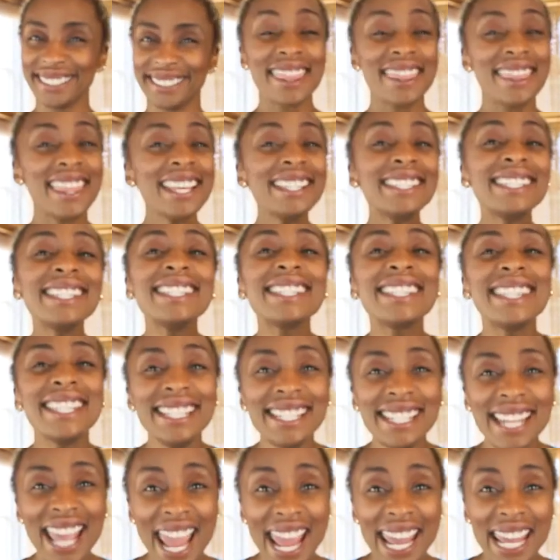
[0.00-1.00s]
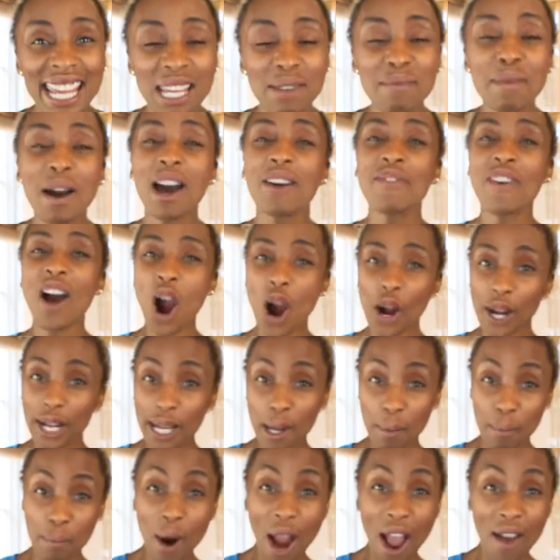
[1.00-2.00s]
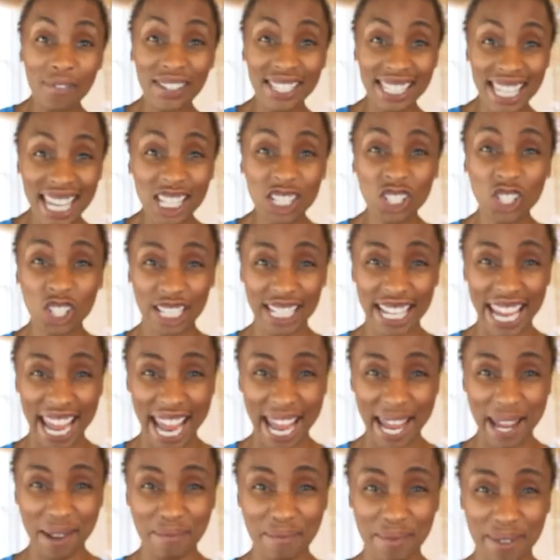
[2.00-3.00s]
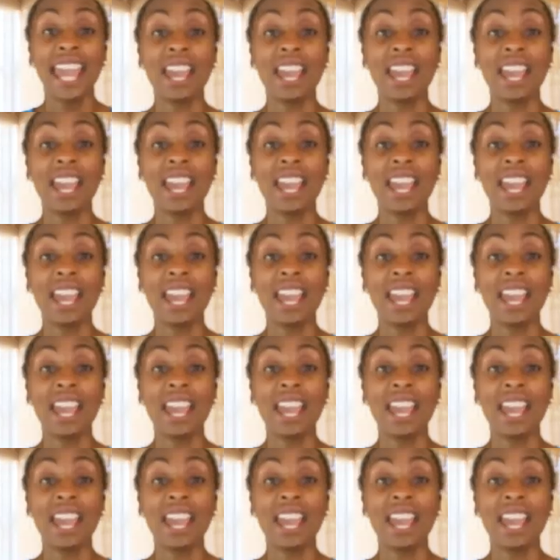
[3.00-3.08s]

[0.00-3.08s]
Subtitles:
This is the name of our improvisation game.